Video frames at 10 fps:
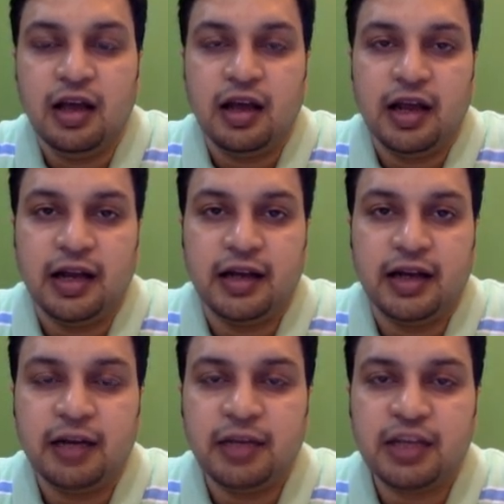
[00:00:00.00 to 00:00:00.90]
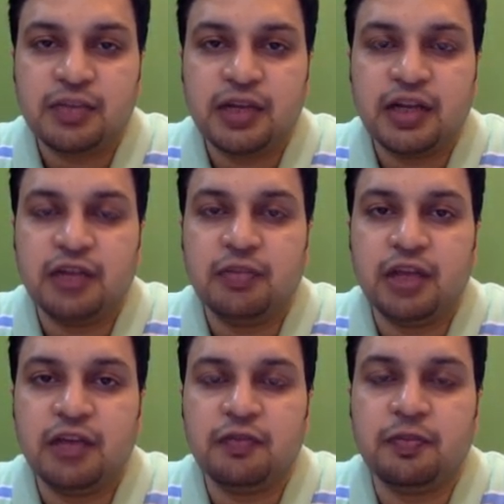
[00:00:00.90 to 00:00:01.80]
And let me explain in
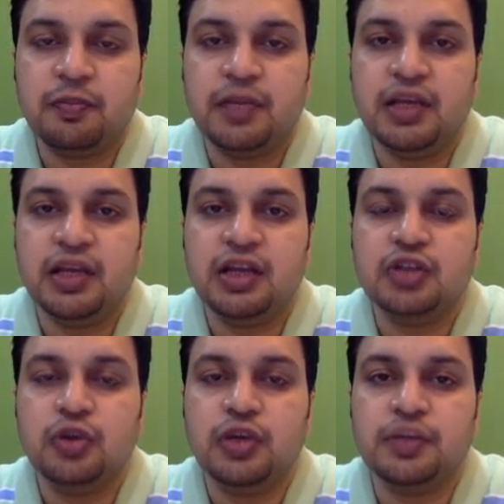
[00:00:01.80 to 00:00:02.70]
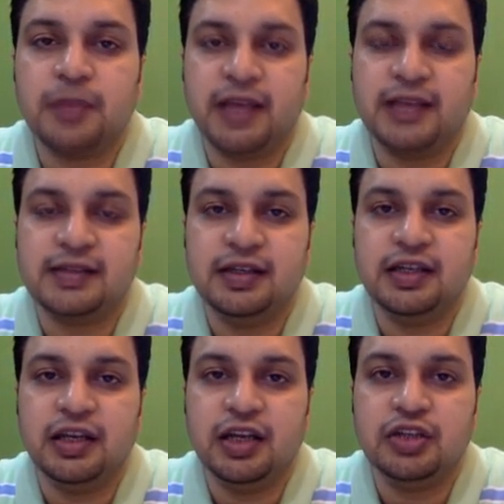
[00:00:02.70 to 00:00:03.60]
brief. PE ratio is price
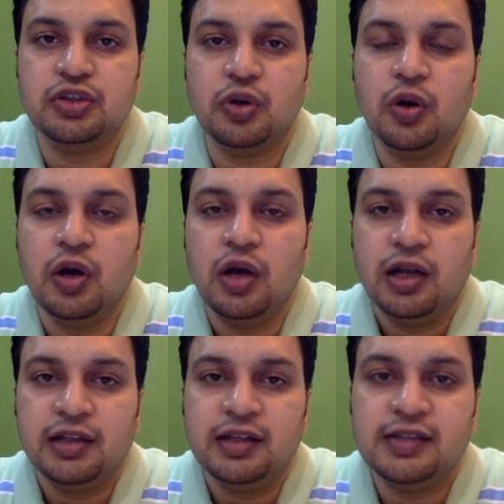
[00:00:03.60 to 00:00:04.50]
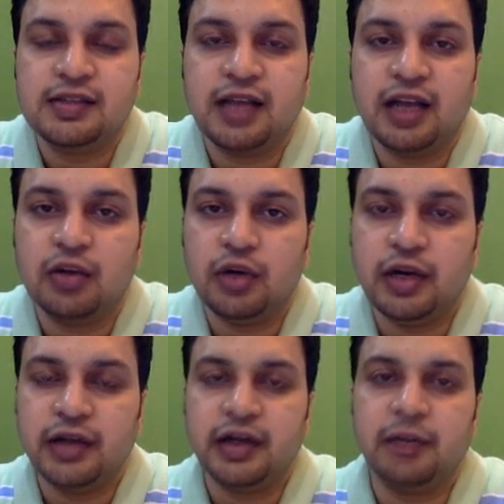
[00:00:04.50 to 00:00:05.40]
earning ratio. This is
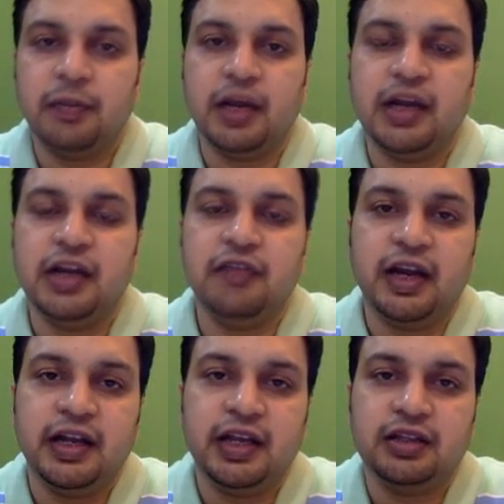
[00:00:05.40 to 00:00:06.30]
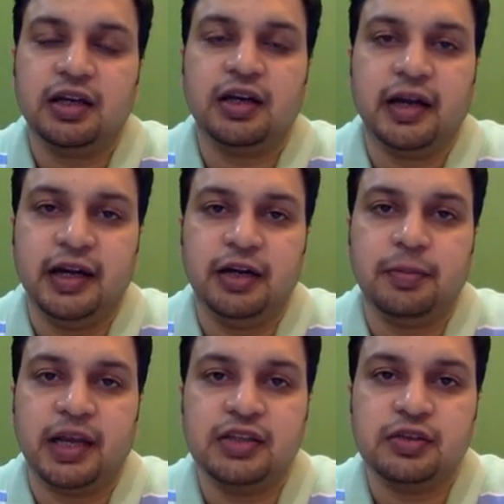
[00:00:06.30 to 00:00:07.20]
calculated by dividing the current
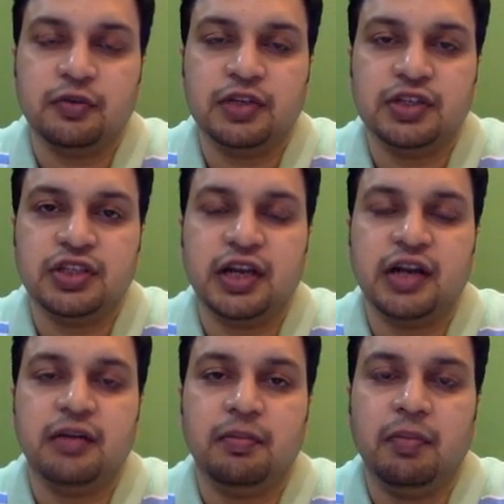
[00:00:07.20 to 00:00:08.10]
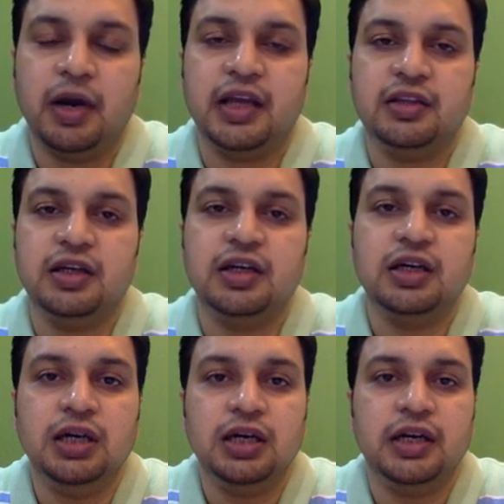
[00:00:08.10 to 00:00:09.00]
price of the share by the
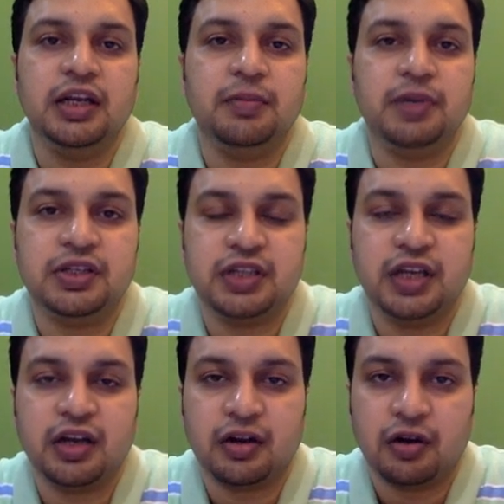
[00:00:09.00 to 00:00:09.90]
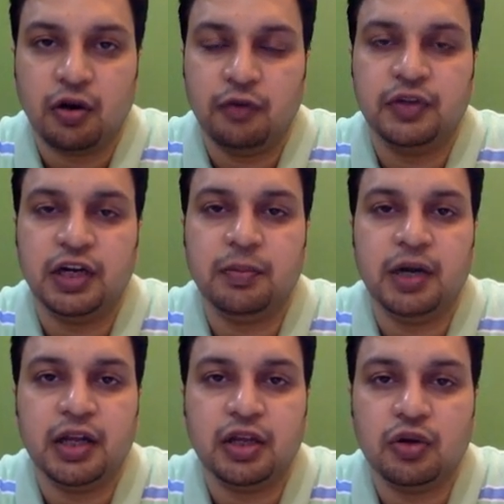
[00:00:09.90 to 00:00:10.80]
earning per share of that
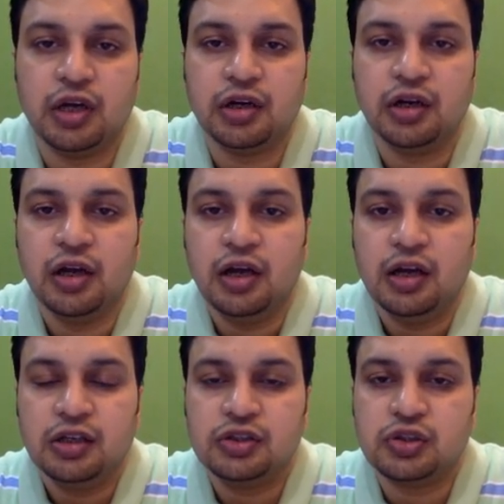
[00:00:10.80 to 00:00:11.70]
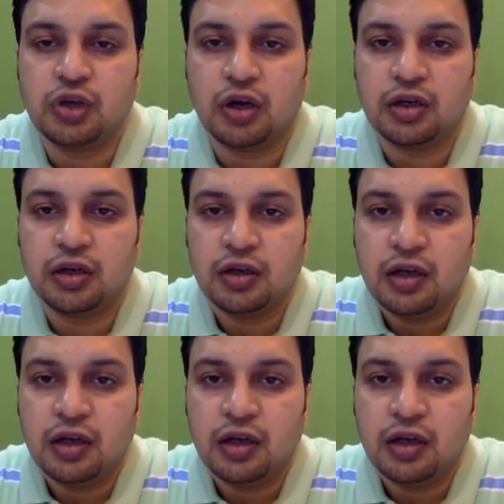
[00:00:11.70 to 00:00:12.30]
particular stock.